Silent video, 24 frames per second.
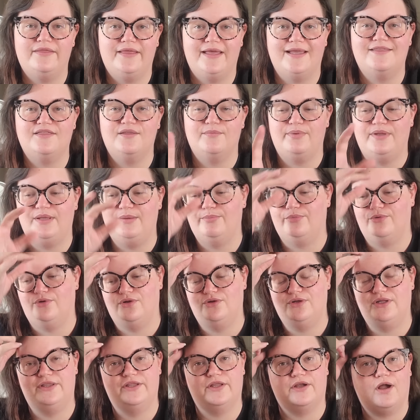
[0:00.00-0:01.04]
to thank the
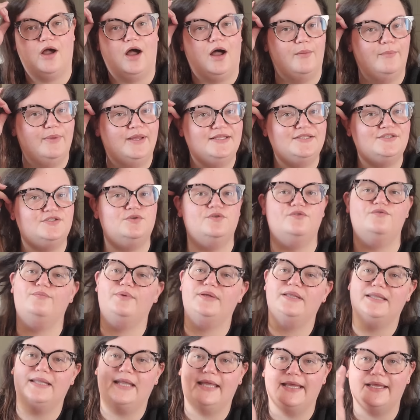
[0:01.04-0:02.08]
people in the comments who've
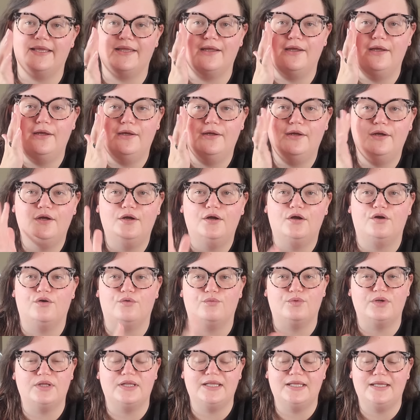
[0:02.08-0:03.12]
been like
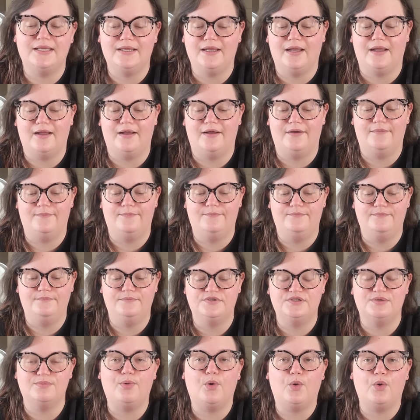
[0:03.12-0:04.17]
really um,
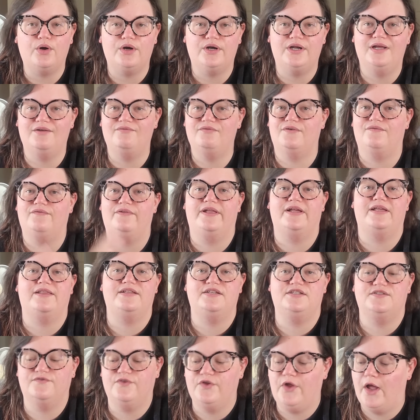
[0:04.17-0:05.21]
supportive of like
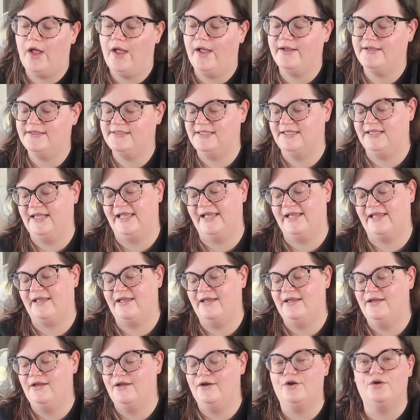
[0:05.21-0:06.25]
these vlogs and like
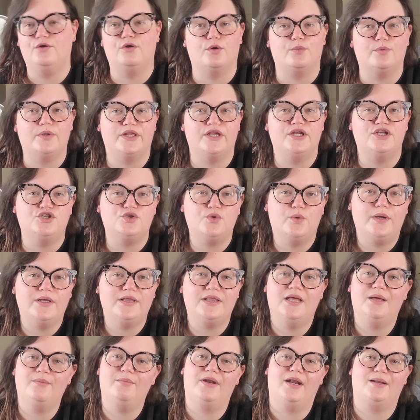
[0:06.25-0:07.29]
who are really enjoying
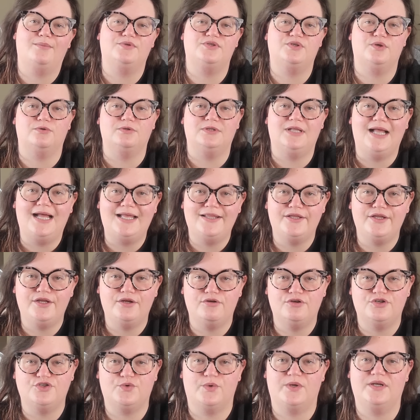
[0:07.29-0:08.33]
them and I'm so glad that
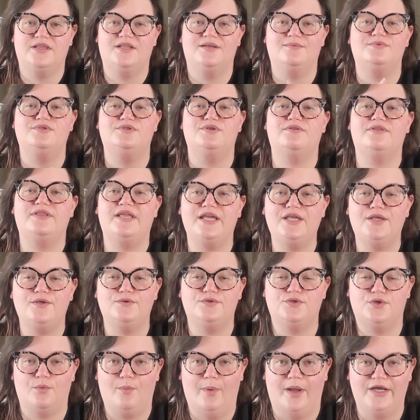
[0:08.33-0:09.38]
you're enjoying them. So thank you
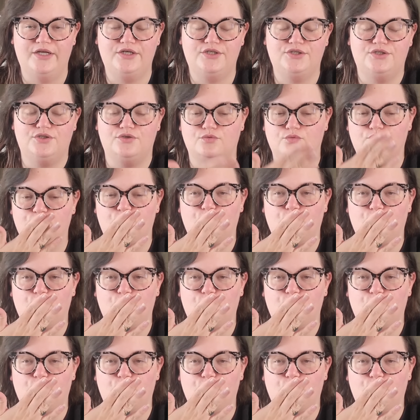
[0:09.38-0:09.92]
so much.